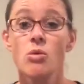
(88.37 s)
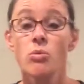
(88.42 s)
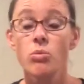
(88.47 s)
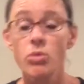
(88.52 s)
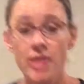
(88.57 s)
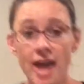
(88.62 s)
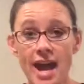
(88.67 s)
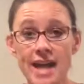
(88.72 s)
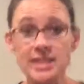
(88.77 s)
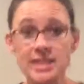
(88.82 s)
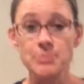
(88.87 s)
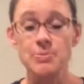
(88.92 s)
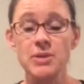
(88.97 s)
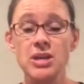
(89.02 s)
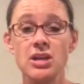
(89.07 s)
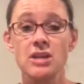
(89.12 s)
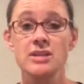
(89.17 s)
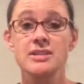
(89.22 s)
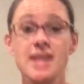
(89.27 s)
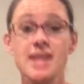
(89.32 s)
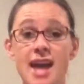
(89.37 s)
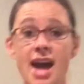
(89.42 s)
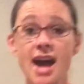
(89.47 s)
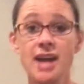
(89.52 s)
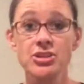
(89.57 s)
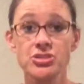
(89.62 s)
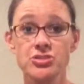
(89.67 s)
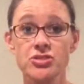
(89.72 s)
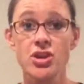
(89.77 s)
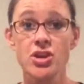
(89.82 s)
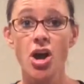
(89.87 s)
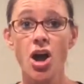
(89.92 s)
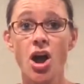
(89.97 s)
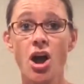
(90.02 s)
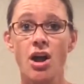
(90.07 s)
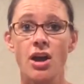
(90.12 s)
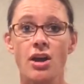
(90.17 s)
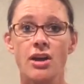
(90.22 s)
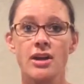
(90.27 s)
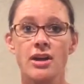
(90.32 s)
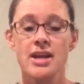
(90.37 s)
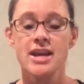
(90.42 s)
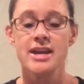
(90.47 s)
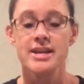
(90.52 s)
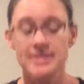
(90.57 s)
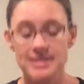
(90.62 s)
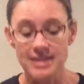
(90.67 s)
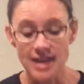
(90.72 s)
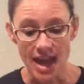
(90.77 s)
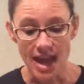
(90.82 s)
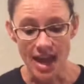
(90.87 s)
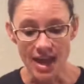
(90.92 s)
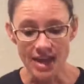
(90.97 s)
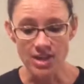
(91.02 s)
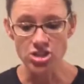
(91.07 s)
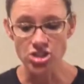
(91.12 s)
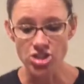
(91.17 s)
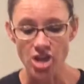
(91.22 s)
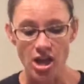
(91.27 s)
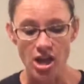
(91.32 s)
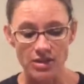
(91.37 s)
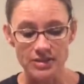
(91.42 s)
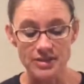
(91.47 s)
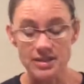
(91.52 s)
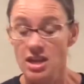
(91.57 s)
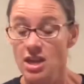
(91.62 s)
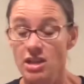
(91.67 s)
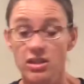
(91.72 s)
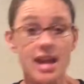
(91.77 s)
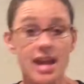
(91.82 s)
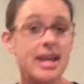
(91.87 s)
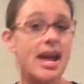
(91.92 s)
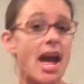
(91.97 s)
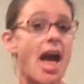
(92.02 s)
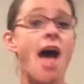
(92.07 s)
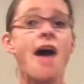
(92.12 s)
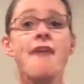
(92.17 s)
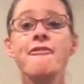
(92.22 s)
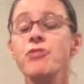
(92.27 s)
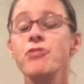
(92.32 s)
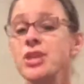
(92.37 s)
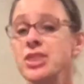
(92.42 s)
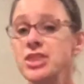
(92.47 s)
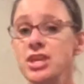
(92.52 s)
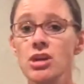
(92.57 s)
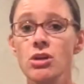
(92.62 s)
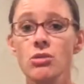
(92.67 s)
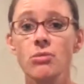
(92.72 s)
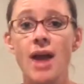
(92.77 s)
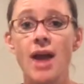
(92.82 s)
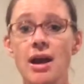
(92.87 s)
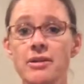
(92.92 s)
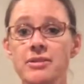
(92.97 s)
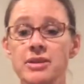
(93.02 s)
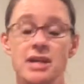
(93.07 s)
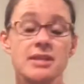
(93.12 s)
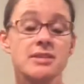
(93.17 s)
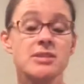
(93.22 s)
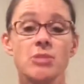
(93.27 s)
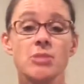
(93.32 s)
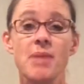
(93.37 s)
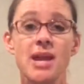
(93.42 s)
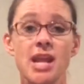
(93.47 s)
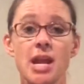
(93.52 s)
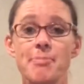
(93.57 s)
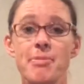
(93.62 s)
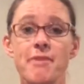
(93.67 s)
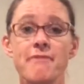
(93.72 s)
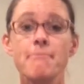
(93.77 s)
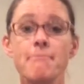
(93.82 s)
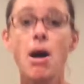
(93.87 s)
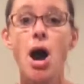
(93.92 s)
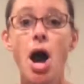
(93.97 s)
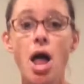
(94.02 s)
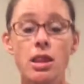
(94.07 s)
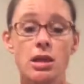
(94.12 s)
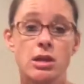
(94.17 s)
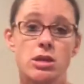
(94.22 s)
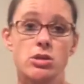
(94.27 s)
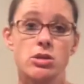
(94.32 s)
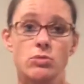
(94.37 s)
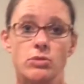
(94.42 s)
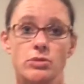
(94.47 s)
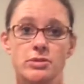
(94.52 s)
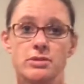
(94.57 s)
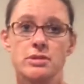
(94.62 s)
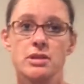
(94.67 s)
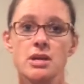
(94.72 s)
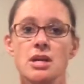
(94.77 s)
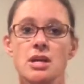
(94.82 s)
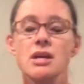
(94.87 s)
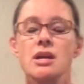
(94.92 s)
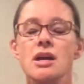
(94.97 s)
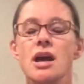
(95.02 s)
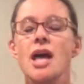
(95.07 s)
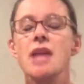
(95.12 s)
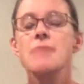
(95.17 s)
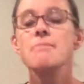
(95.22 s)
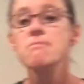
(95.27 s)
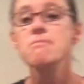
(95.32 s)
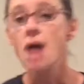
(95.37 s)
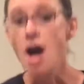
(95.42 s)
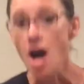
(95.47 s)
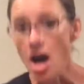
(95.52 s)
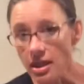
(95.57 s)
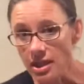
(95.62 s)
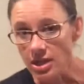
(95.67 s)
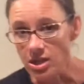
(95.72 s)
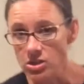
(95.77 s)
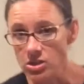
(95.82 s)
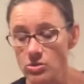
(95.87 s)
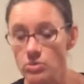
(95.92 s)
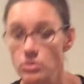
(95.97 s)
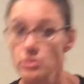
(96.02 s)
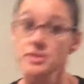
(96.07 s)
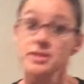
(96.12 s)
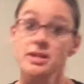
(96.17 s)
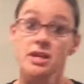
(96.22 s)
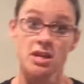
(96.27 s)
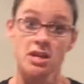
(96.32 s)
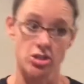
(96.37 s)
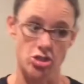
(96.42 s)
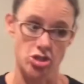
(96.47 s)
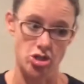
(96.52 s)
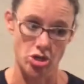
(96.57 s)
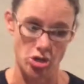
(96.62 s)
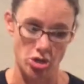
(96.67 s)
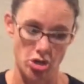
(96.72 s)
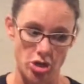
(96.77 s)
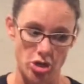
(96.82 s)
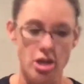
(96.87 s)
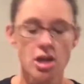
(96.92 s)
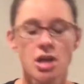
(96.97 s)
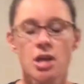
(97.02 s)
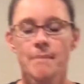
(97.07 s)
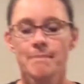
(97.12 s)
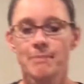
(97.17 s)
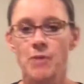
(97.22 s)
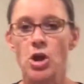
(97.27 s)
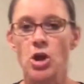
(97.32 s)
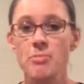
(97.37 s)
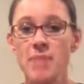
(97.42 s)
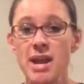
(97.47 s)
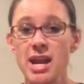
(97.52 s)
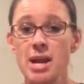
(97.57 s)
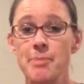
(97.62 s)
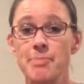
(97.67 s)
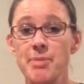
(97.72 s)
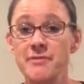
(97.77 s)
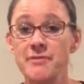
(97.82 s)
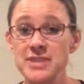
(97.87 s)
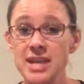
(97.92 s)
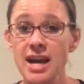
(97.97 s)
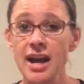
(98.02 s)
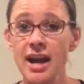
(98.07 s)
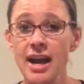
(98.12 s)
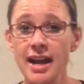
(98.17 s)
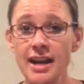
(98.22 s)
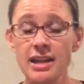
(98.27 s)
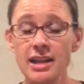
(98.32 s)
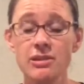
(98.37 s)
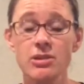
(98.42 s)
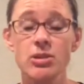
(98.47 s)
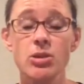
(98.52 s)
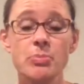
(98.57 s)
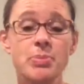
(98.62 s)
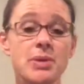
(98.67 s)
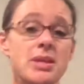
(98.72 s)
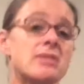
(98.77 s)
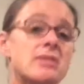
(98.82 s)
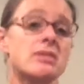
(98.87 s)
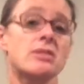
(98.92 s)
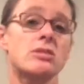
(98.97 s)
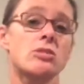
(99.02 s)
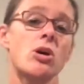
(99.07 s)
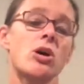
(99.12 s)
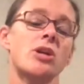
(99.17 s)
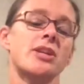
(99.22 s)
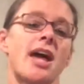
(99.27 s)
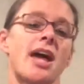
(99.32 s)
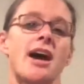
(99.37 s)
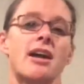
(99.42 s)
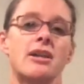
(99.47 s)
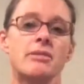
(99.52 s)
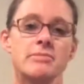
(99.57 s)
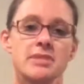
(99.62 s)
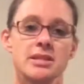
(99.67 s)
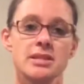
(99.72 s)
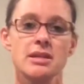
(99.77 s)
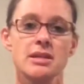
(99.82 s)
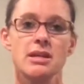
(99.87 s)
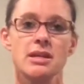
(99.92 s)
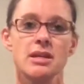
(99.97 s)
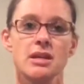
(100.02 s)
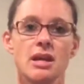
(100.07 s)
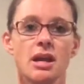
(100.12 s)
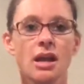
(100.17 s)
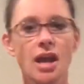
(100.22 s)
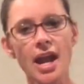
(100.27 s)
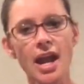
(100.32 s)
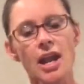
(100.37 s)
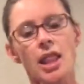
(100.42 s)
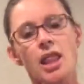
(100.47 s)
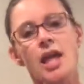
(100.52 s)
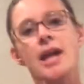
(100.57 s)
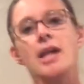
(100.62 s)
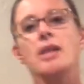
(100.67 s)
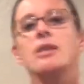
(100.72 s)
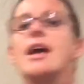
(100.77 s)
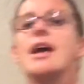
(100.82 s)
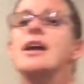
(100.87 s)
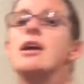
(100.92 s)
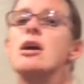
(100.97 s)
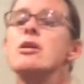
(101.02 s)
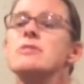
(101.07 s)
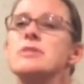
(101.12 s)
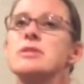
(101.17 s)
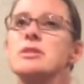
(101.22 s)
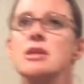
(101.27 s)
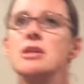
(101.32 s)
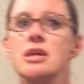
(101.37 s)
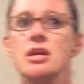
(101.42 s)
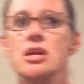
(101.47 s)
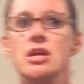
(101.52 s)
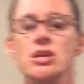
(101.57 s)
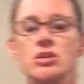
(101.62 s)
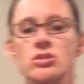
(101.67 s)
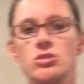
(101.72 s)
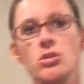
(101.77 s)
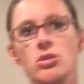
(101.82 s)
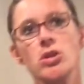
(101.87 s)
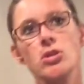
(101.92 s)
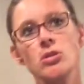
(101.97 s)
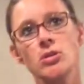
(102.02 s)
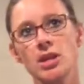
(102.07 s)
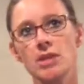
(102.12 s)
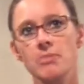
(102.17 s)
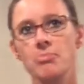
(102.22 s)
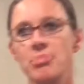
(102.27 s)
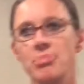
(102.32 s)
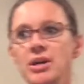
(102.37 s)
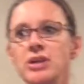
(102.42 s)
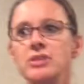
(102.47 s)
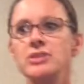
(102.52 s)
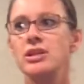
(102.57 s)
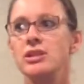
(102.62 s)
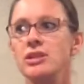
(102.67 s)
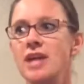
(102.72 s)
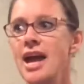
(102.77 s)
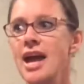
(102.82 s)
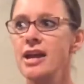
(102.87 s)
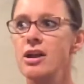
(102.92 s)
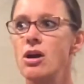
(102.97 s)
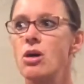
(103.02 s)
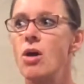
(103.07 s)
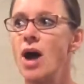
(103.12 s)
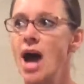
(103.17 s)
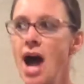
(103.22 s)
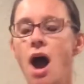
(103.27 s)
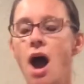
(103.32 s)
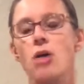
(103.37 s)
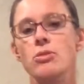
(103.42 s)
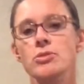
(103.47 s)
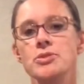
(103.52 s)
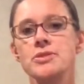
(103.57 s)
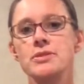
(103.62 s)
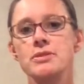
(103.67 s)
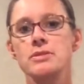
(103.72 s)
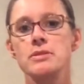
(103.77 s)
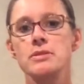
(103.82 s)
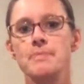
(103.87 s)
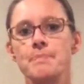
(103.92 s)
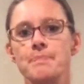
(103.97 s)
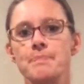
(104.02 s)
Well, that's because they actually are. See, eggshells, like everything around us, are made up of molecules. And molecules, in turn, are made up of tiny little pieces called atoms. Kind of like Legos. So you can build a Lego house